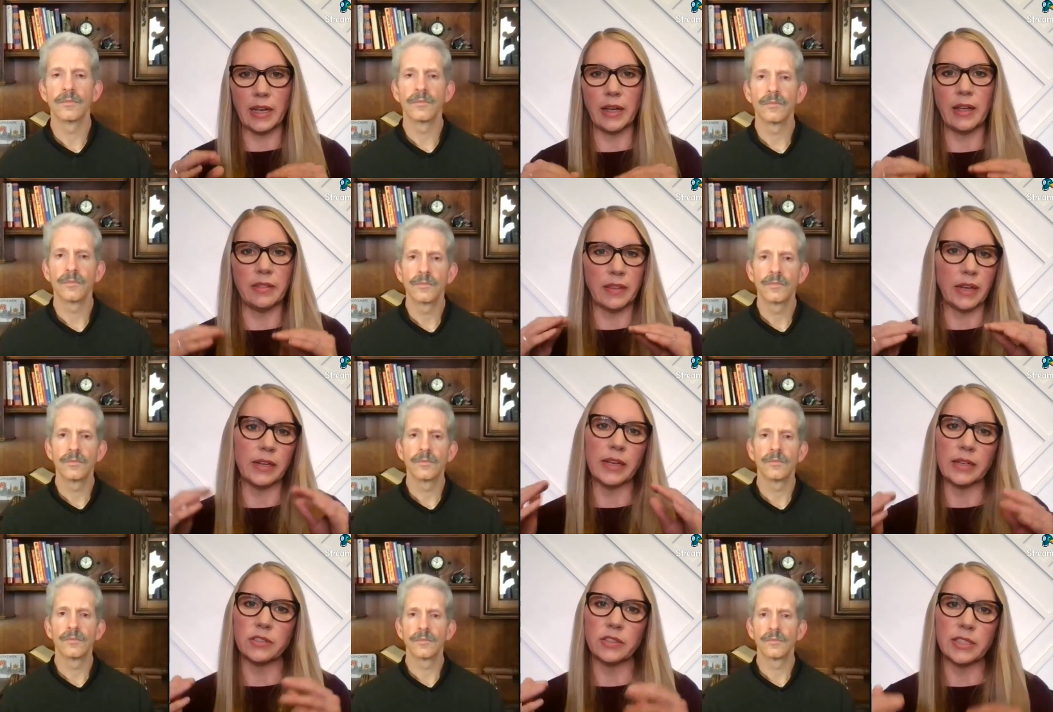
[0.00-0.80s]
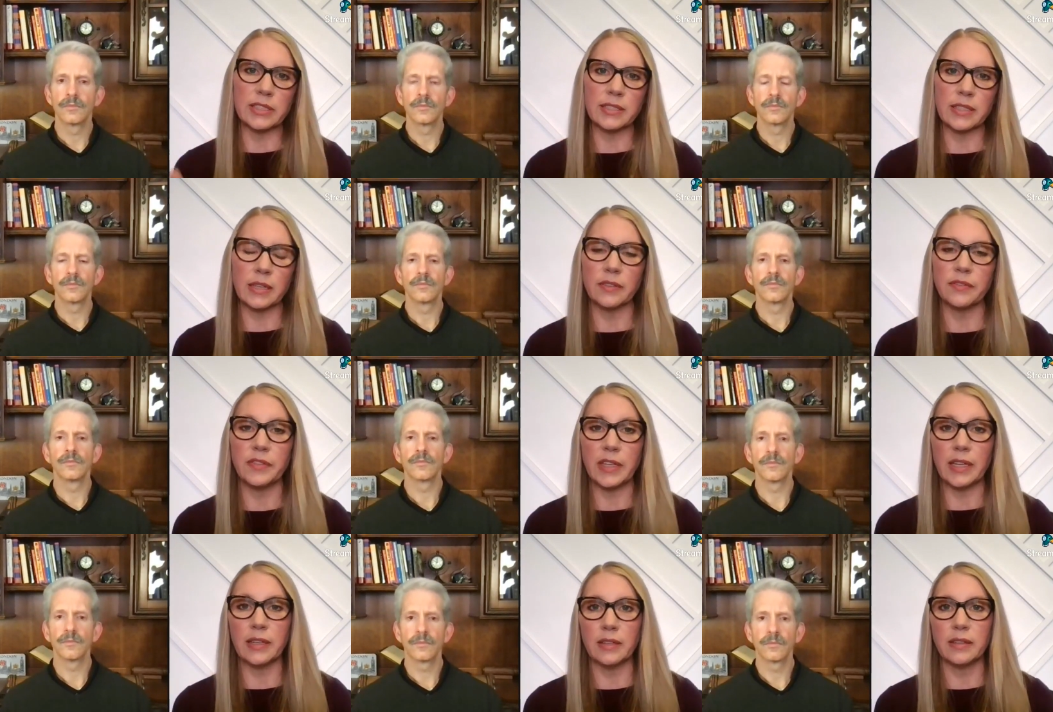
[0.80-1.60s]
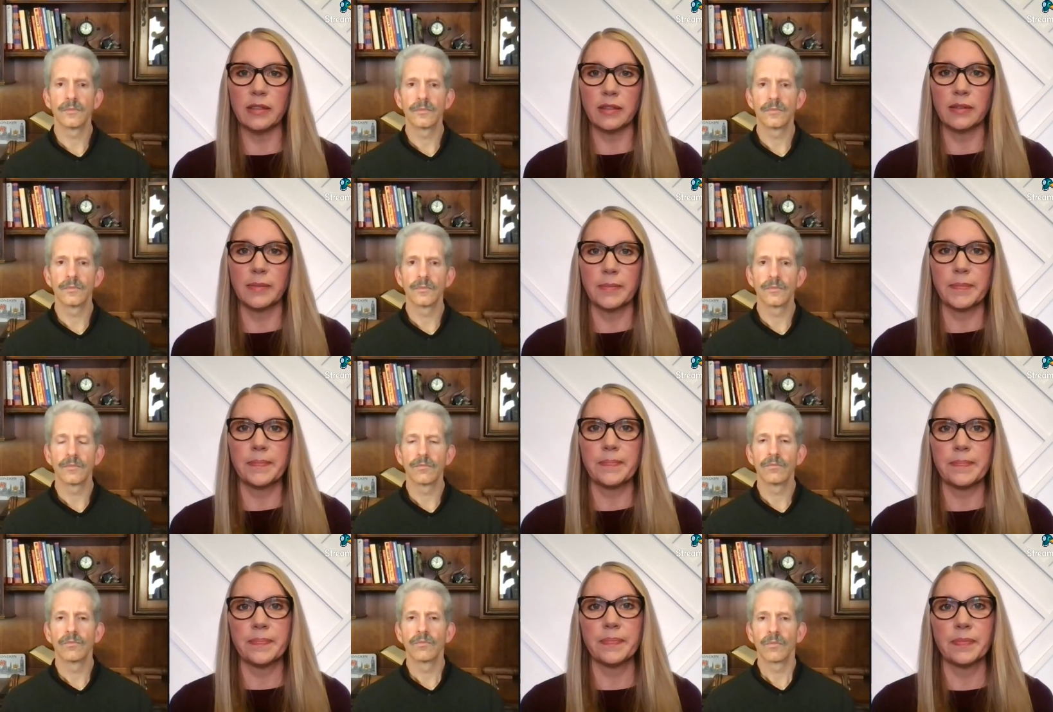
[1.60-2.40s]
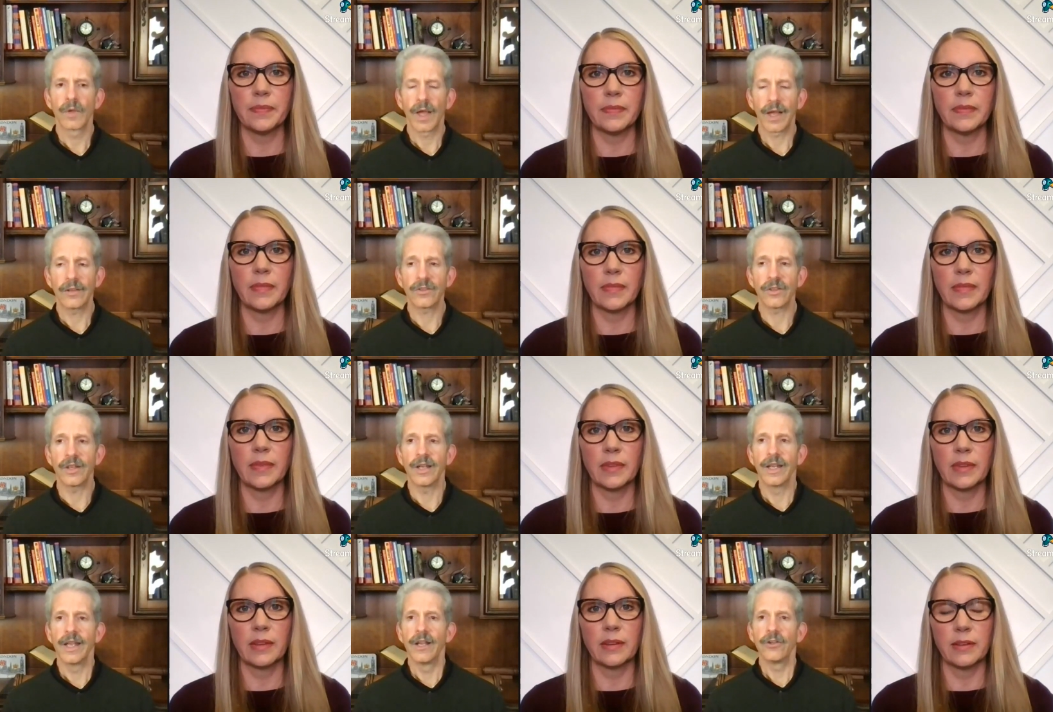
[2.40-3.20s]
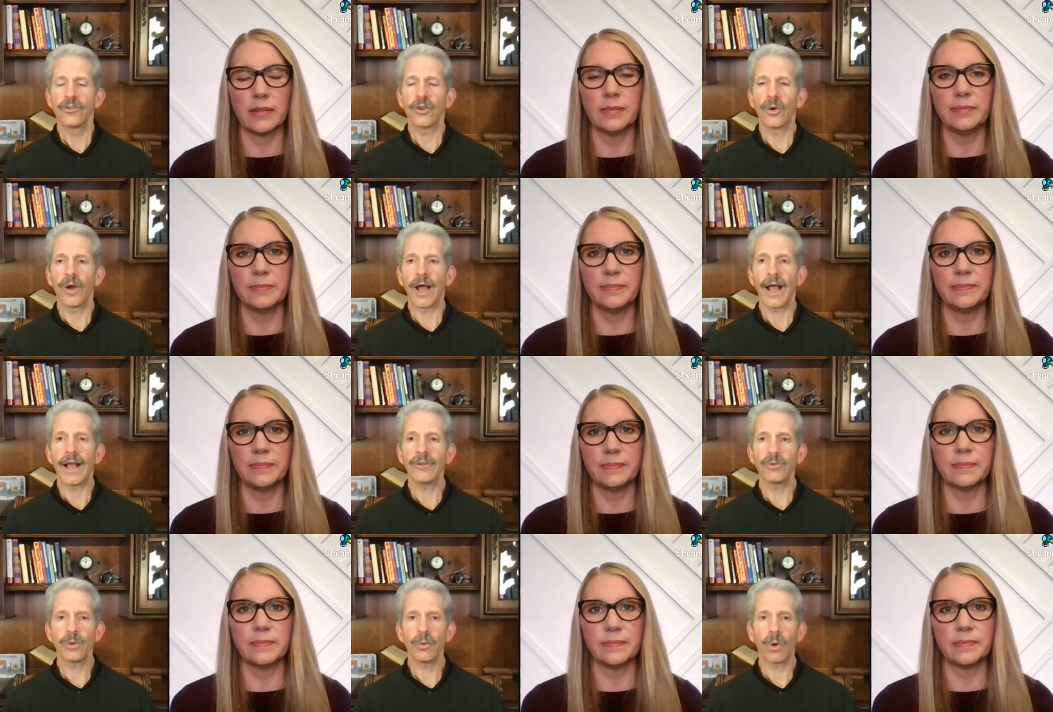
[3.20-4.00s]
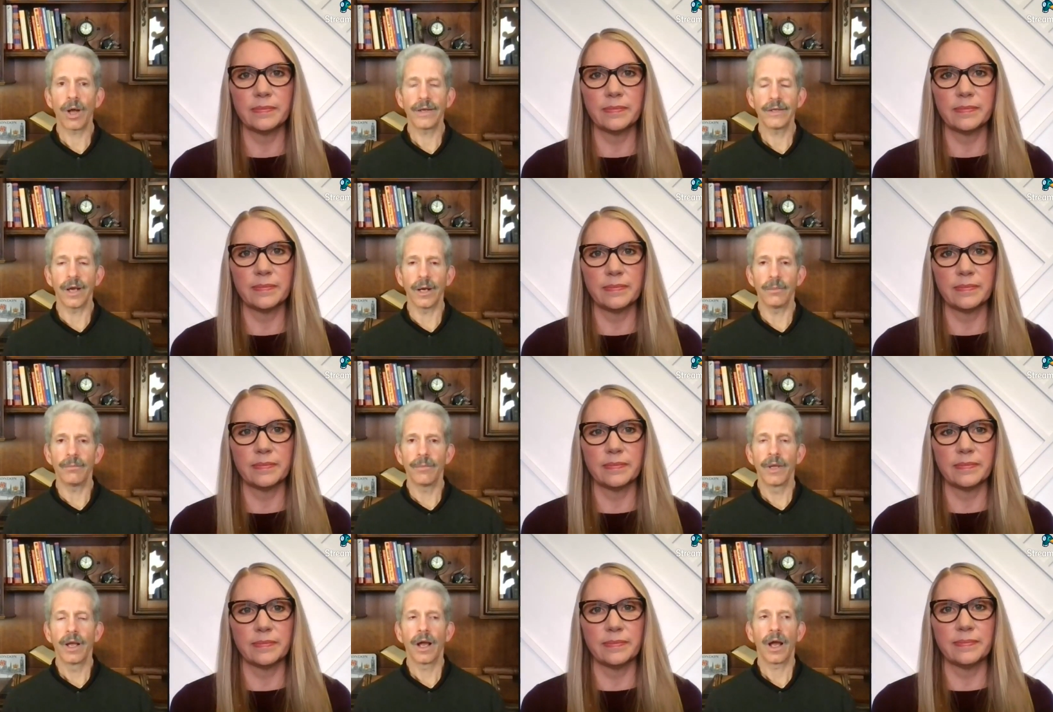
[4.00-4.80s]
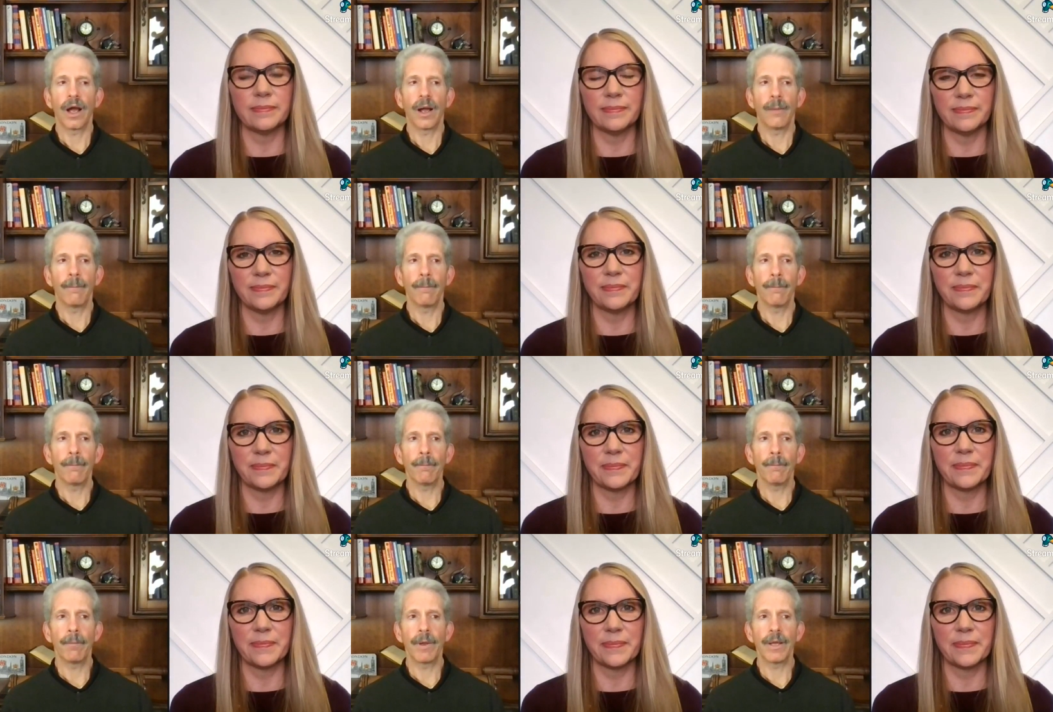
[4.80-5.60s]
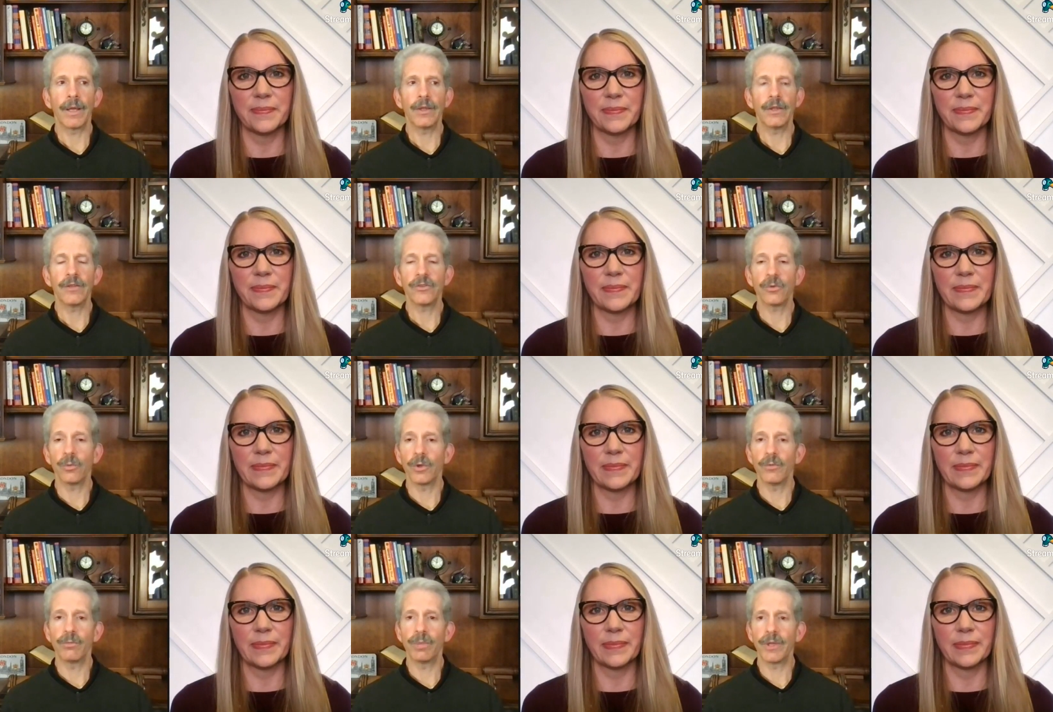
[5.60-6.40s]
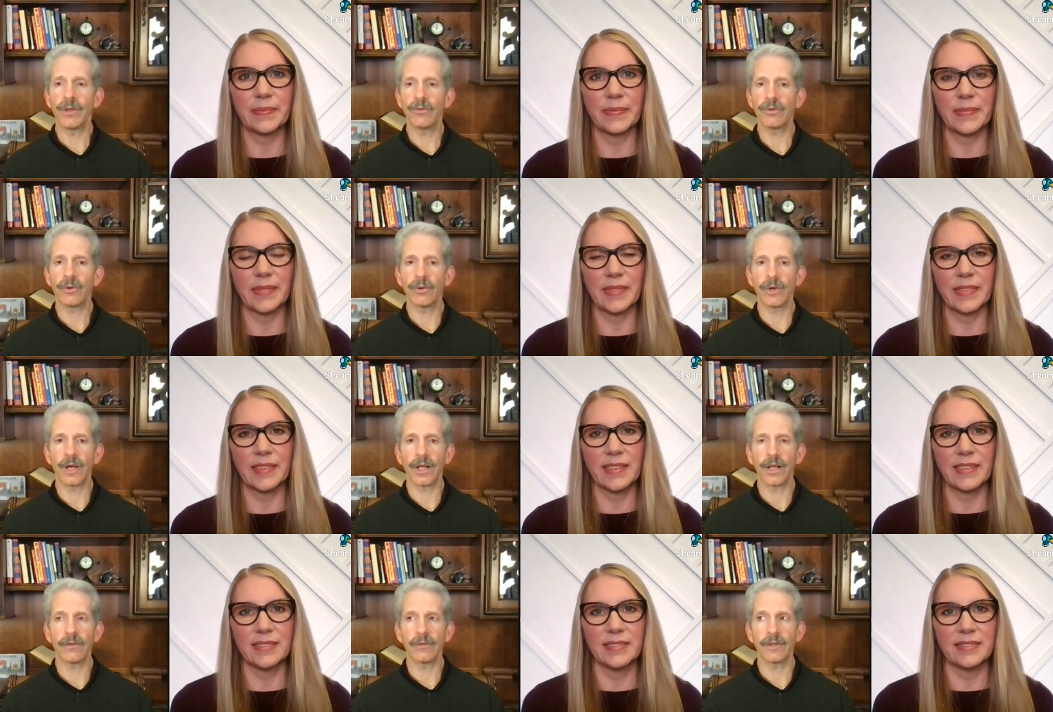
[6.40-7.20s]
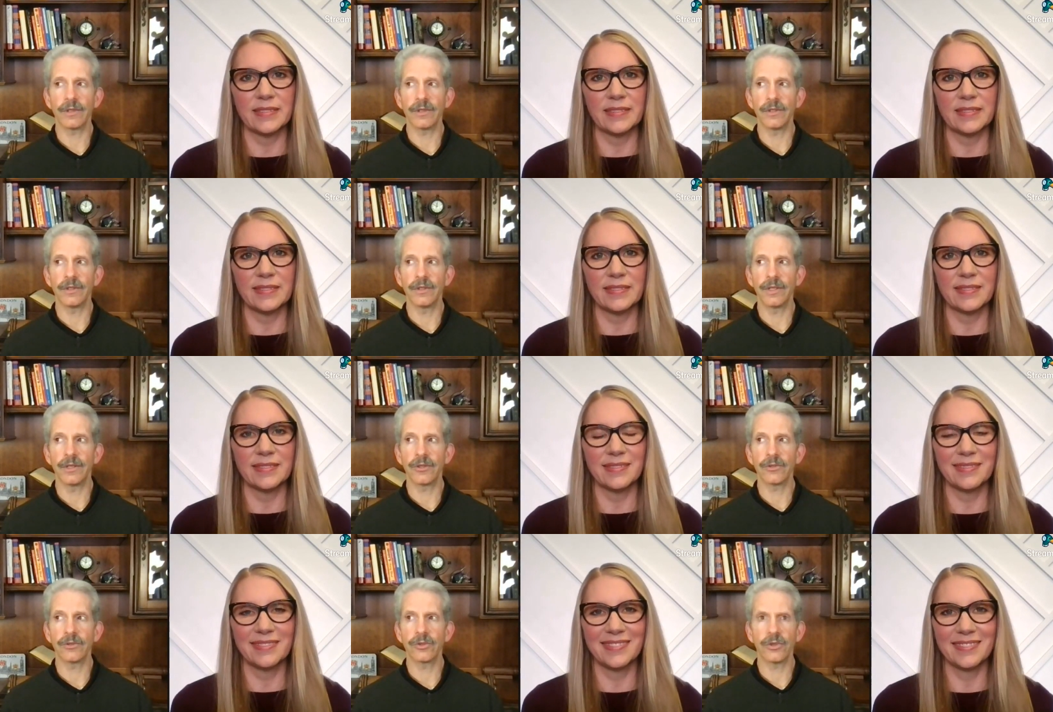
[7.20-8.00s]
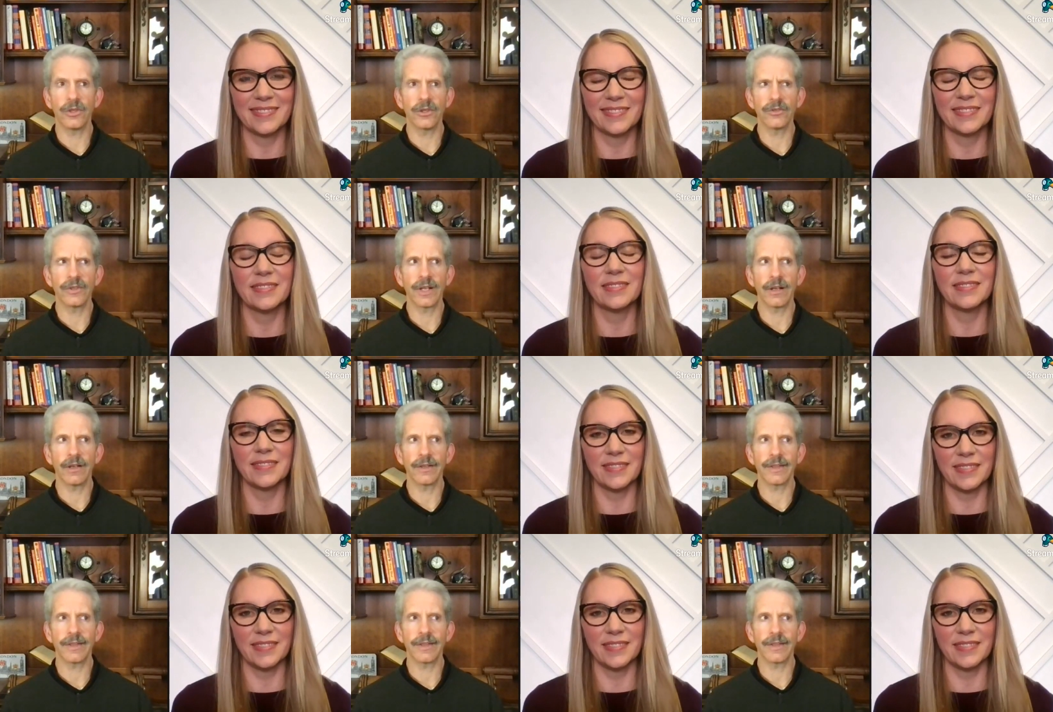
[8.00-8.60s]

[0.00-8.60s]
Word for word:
Speaker 1: it, and then increase it if needed.
Speaker 2: Excellent. As we wind up, um, my listen, we've been through a hell of a year, two years now.